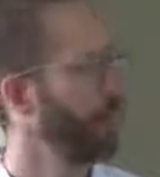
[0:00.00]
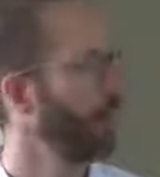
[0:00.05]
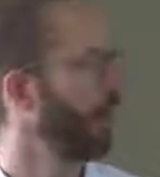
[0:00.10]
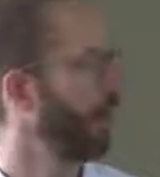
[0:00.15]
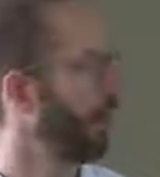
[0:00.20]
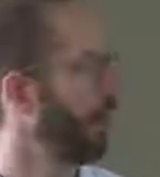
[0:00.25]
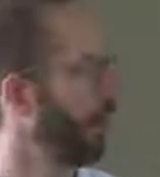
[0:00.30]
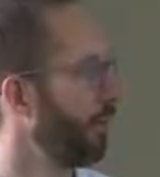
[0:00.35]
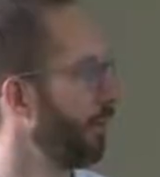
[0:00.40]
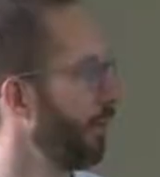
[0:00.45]

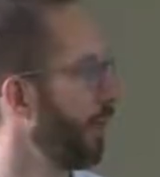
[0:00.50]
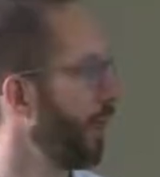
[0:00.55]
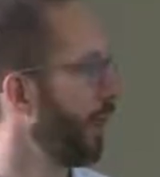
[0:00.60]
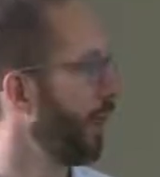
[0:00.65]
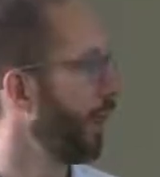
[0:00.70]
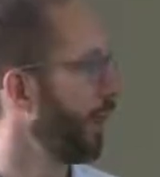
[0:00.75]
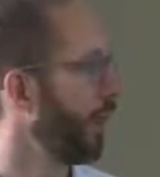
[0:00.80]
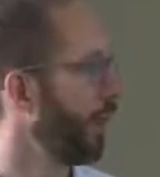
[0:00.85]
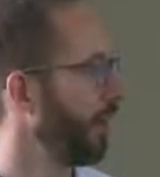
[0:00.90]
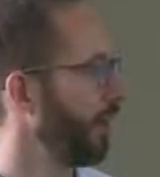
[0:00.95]
um,
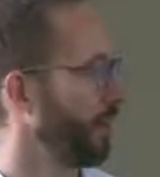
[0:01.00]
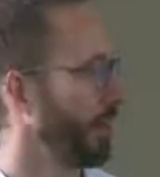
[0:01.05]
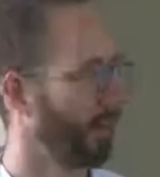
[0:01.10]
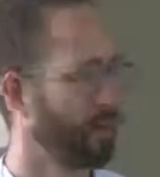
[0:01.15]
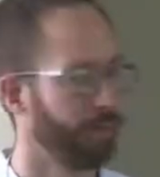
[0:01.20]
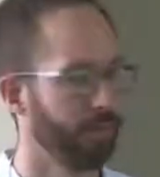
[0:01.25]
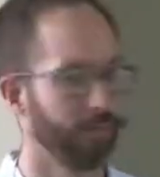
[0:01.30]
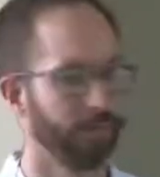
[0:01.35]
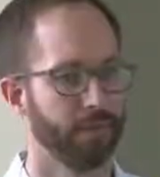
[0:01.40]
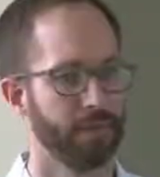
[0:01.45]
and
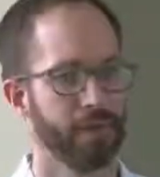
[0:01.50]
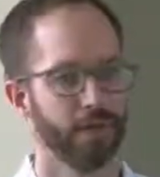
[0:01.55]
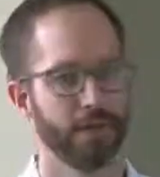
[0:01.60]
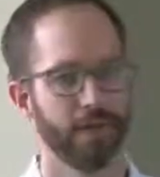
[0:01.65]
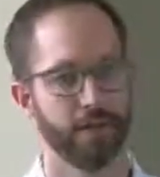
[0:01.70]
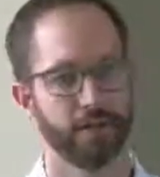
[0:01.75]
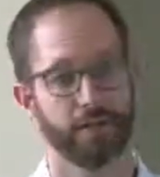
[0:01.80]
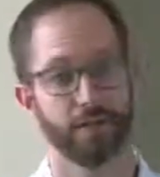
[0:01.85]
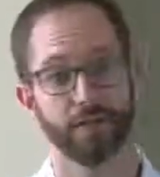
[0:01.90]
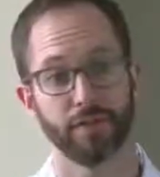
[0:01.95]
um,
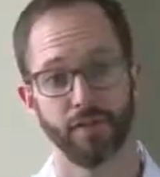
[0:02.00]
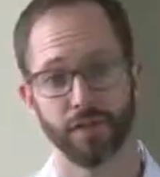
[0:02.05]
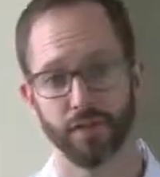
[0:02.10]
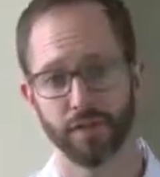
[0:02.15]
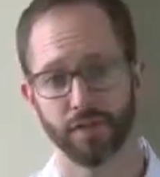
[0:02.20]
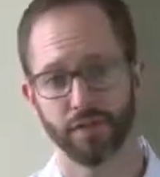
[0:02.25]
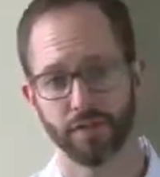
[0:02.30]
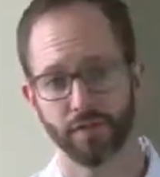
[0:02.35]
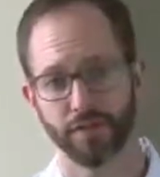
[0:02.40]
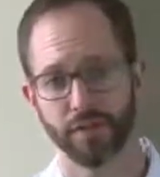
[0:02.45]
that's often
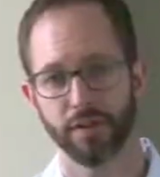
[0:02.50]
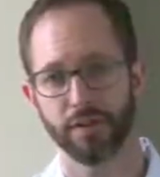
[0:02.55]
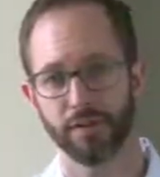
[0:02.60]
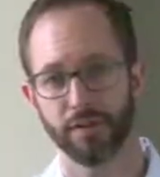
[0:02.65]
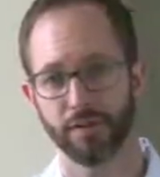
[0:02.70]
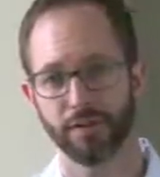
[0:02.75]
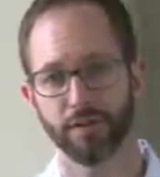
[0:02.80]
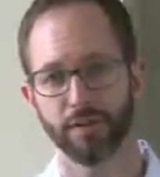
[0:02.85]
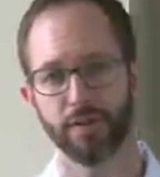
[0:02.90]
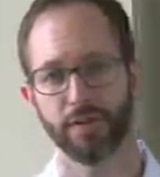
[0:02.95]
difficult to
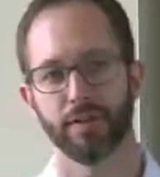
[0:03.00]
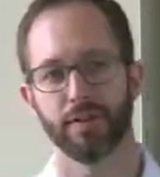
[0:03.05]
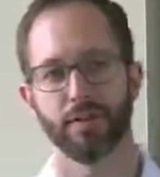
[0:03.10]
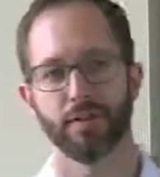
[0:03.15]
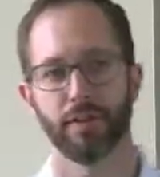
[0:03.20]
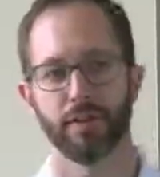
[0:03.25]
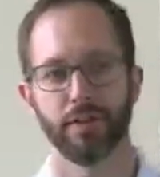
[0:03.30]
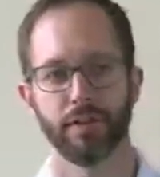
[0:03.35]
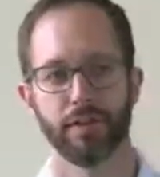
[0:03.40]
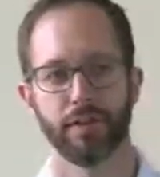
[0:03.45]
do, but
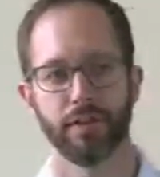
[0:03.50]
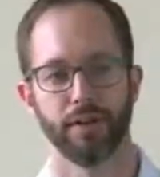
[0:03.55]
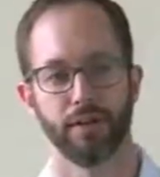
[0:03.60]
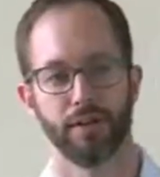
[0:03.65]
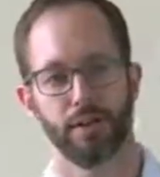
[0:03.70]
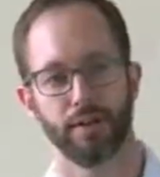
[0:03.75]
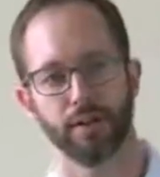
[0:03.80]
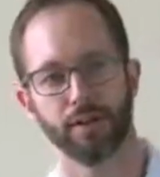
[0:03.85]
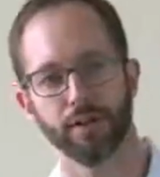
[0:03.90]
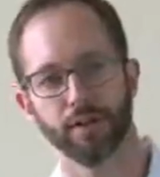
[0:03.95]
some good
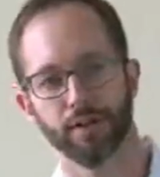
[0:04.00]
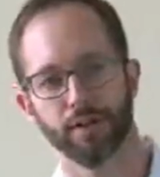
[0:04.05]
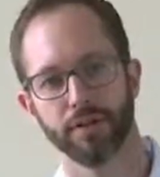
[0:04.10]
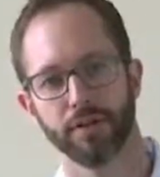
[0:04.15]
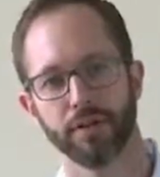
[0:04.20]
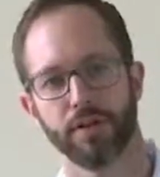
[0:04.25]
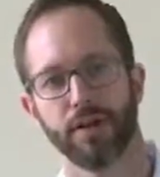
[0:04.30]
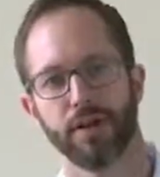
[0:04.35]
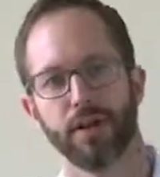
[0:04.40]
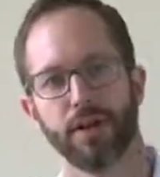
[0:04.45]

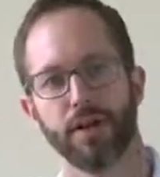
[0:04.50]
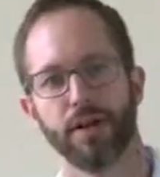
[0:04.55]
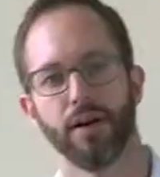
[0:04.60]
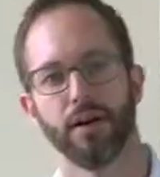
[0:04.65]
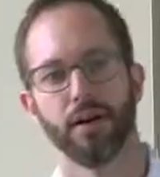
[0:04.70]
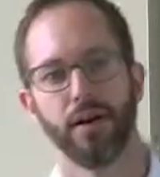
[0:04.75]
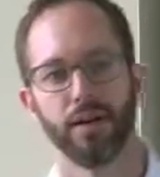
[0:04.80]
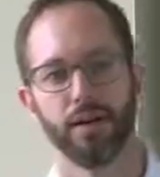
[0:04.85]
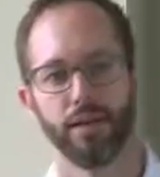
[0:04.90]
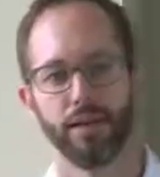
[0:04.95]
cues are
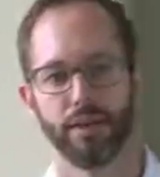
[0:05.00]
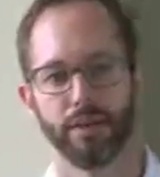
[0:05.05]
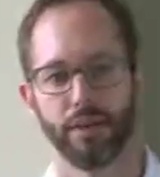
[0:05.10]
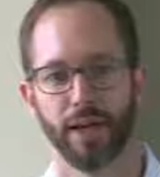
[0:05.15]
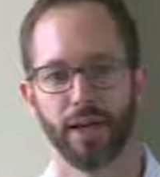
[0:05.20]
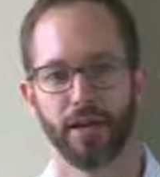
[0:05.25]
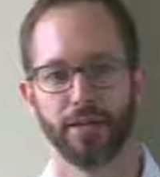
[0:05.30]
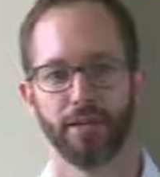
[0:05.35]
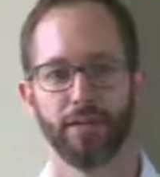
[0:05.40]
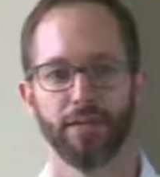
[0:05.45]
the
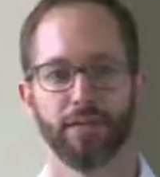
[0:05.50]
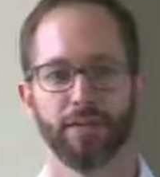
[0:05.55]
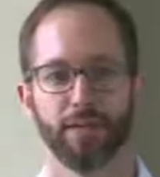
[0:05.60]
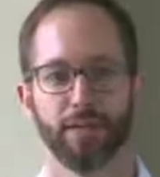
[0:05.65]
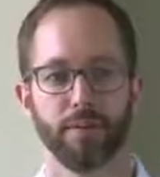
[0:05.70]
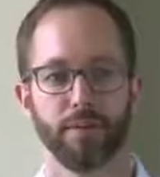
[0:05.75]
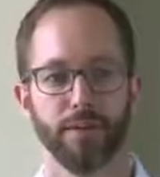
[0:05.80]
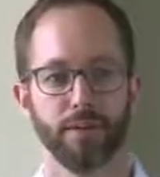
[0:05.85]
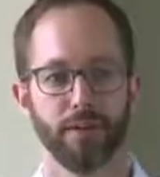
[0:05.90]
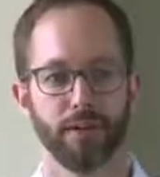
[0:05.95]
amount of
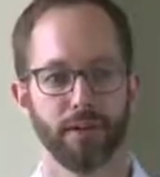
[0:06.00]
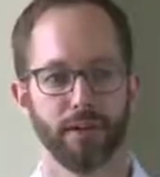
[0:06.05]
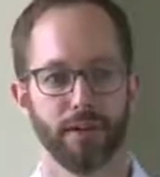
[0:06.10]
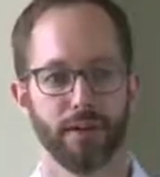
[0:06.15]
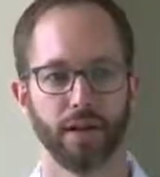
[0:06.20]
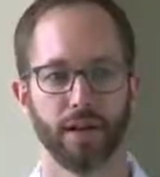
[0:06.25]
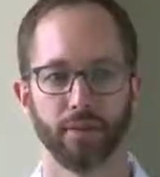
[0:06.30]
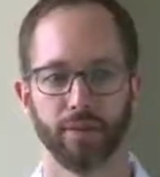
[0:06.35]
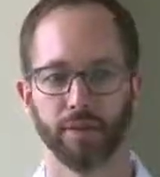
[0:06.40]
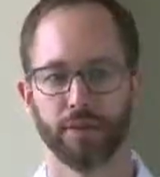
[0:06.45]
community, the
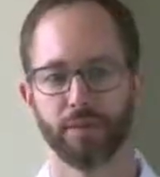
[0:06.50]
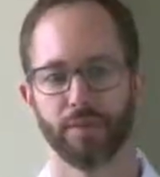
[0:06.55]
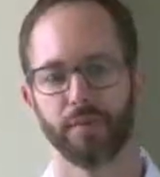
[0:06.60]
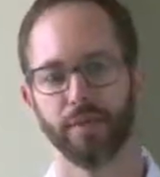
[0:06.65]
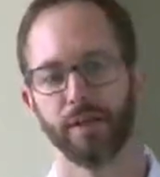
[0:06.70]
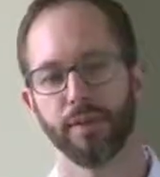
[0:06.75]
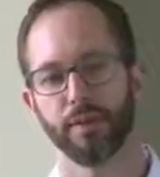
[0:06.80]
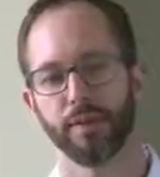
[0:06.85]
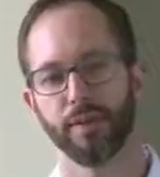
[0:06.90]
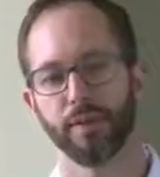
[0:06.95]
number of
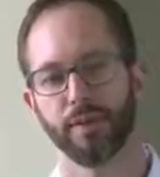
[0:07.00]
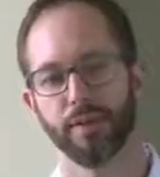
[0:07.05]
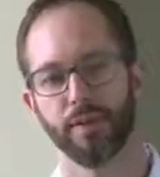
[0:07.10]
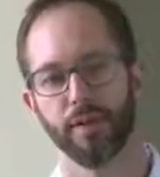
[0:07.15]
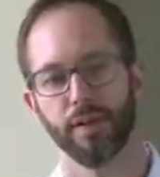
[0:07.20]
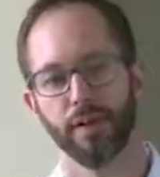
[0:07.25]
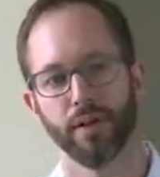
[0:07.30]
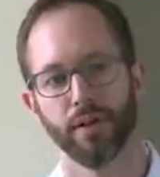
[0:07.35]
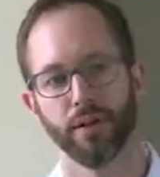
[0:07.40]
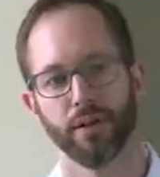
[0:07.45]

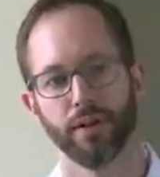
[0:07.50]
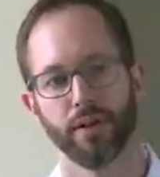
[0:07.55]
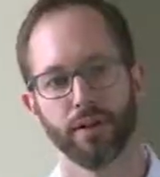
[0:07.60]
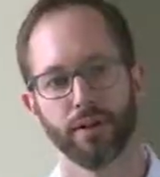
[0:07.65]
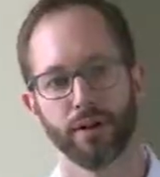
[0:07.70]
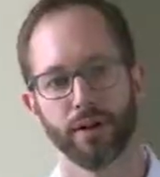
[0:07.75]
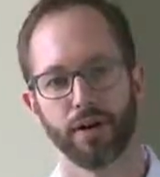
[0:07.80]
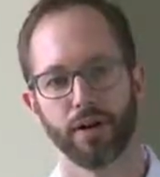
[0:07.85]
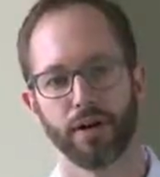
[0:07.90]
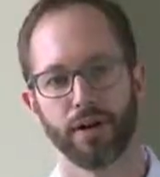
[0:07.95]
people who
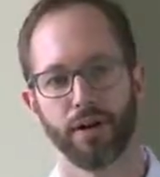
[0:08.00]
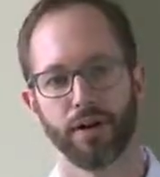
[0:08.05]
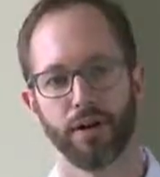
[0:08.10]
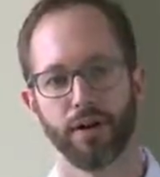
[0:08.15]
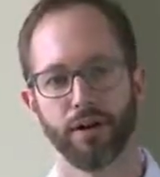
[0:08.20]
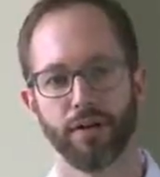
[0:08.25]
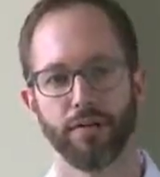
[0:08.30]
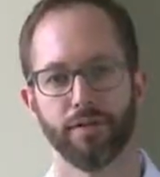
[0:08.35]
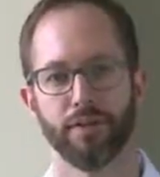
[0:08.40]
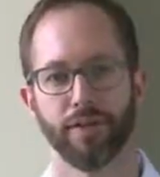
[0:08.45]
are
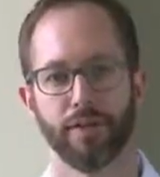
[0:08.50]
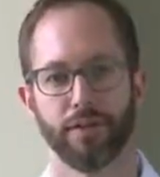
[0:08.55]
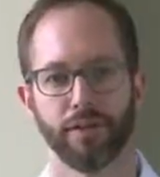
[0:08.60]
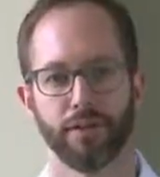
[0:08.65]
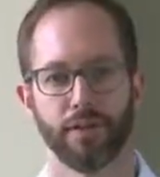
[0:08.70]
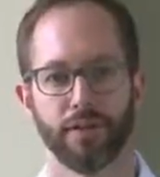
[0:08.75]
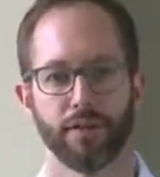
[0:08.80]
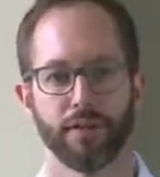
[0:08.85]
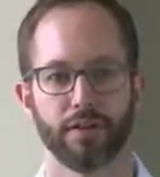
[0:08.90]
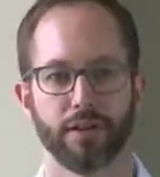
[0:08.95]
uh,
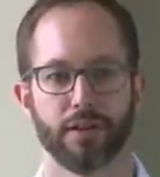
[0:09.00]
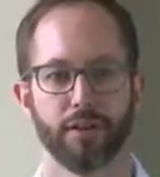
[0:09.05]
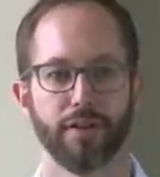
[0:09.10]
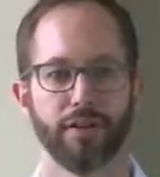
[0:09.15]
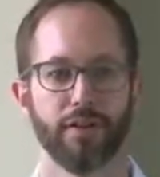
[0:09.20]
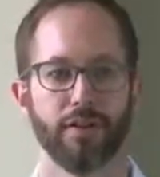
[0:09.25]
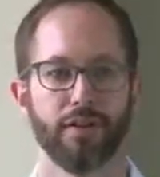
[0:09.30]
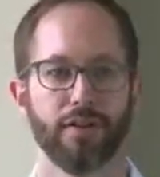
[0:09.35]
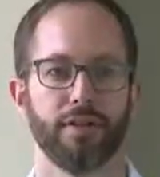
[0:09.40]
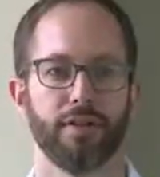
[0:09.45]
involved in
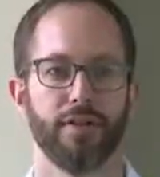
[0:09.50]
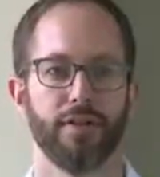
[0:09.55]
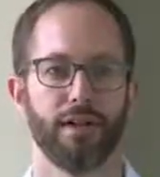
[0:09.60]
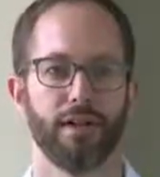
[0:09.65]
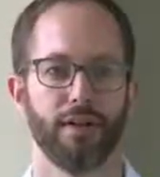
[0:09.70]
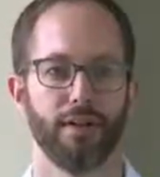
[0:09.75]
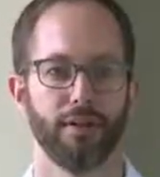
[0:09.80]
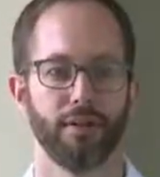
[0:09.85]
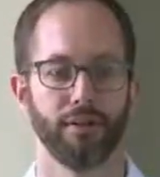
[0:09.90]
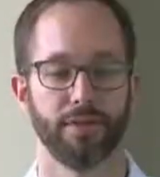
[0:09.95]
discussions,
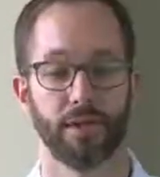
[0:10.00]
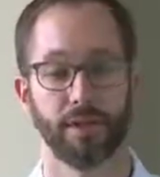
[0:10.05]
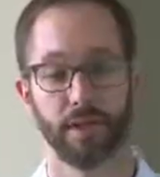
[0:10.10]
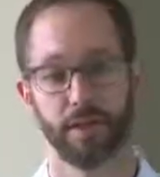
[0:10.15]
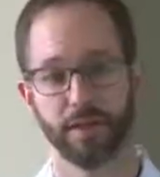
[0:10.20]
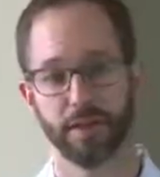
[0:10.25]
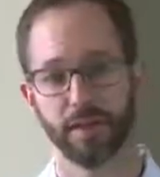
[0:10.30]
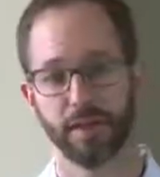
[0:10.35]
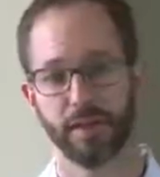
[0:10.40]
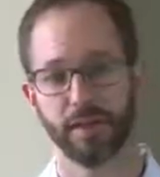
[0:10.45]
um, say
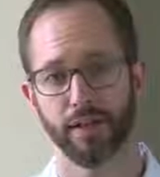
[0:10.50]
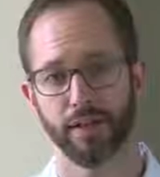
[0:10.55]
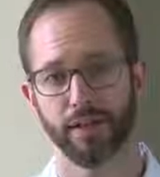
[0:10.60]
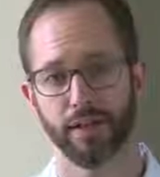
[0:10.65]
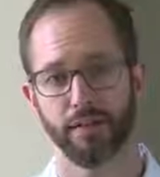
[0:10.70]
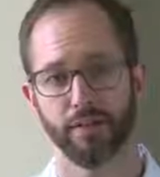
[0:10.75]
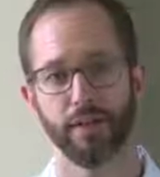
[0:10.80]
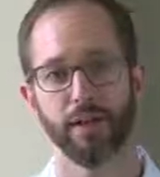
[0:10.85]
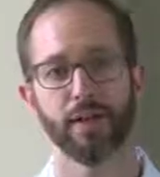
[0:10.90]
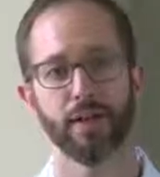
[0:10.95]
on
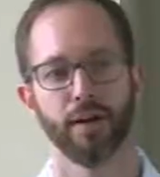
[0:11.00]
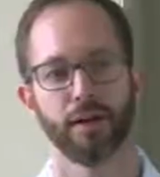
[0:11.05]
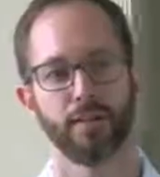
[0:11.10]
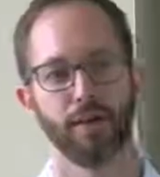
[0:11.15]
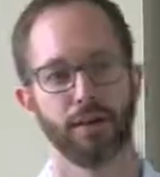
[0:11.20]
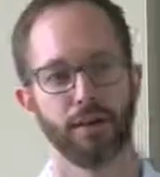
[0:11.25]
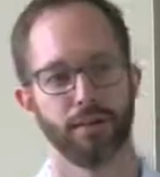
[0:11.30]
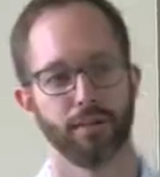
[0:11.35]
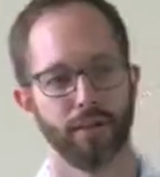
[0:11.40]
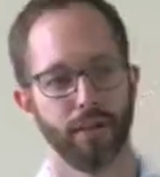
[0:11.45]
GitHub,
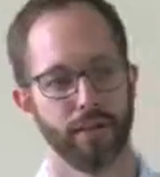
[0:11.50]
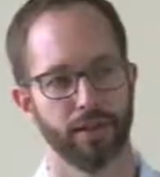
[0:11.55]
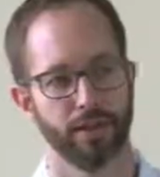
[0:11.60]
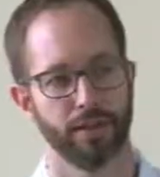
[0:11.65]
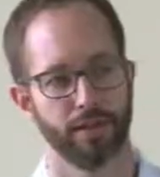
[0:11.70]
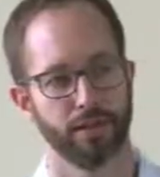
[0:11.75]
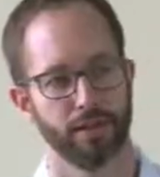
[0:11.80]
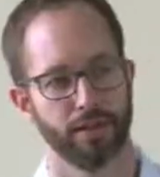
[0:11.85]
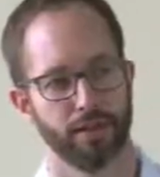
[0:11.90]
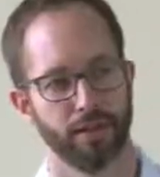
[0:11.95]
about the
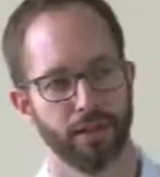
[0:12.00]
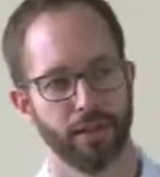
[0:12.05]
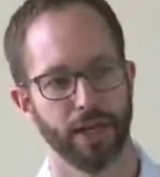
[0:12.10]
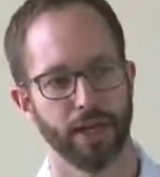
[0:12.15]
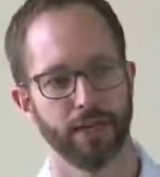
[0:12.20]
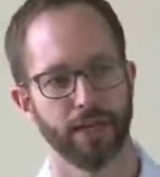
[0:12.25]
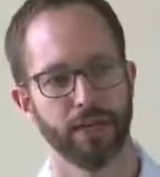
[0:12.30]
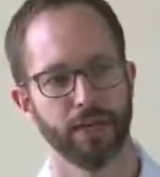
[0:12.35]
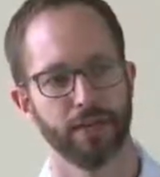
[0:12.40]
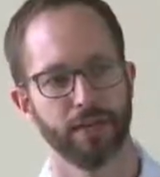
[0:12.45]
maintenance of the
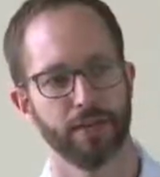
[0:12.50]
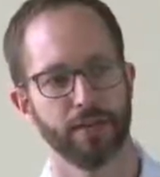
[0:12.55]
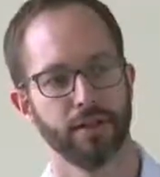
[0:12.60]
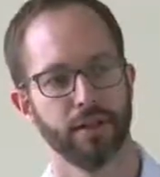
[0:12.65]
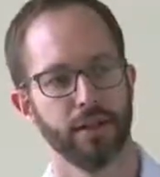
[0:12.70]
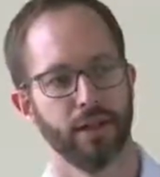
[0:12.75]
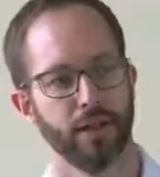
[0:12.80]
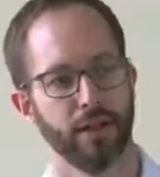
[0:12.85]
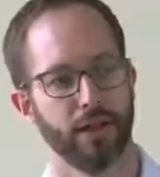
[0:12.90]
package,